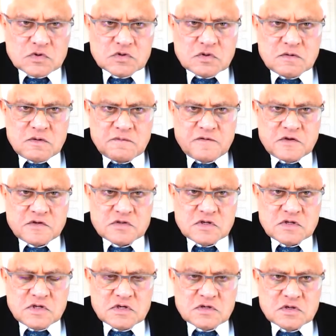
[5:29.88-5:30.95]
So the first
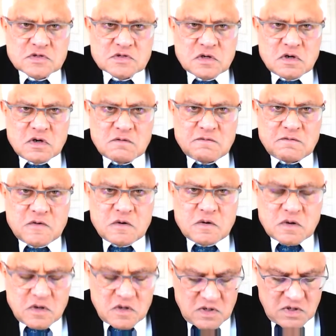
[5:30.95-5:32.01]
thing that you should look
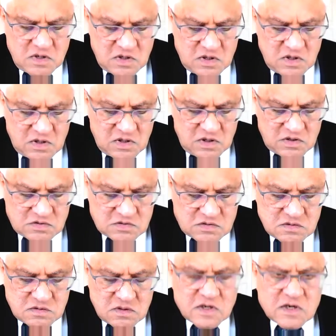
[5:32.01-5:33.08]
for is
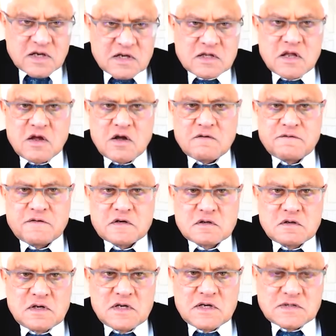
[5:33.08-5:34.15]
to look at the offer
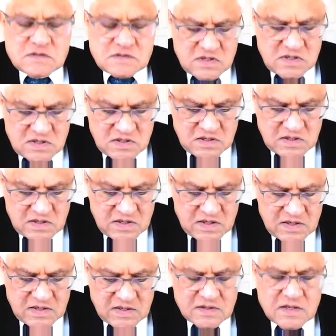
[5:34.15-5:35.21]
to lease
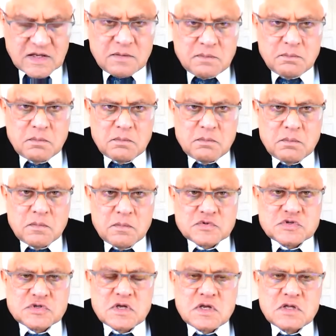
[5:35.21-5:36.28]
and then
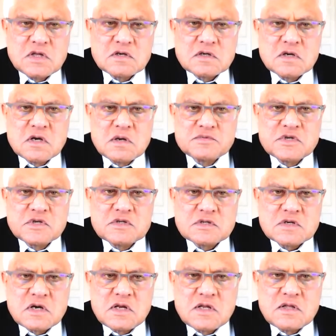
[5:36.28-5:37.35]
see the terms and
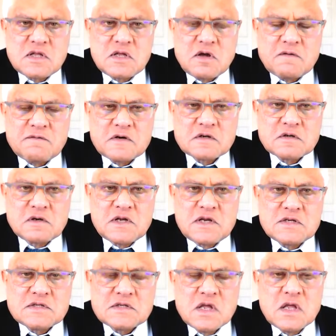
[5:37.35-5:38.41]
study the offer to
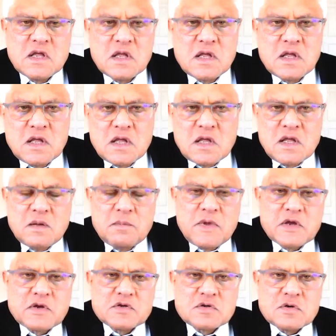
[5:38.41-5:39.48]
lease and
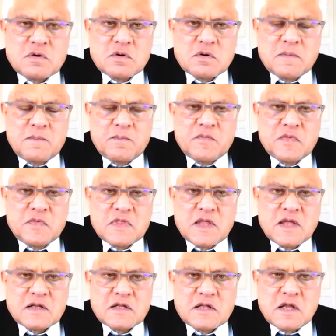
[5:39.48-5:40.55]
make sure
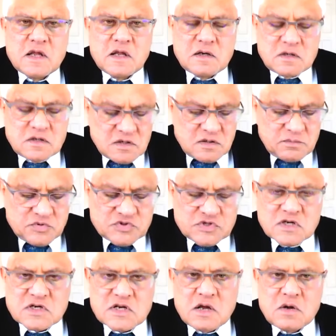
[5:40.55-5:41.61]
that the terms
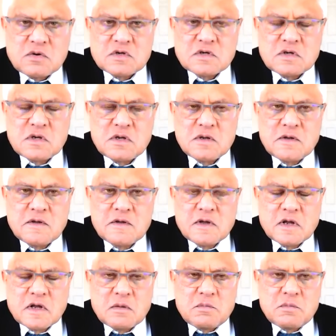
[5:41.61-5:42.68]
set out
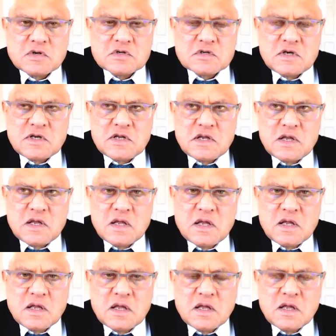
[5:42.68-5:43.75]
commercially
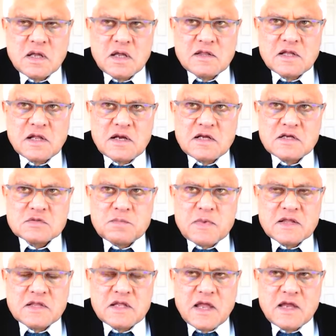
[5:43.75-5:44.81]
in the lease
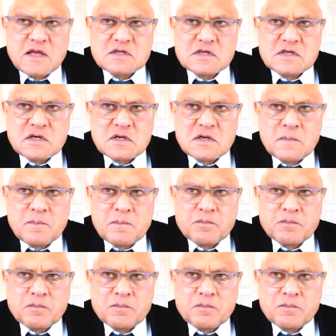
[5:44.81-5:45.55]
by the agent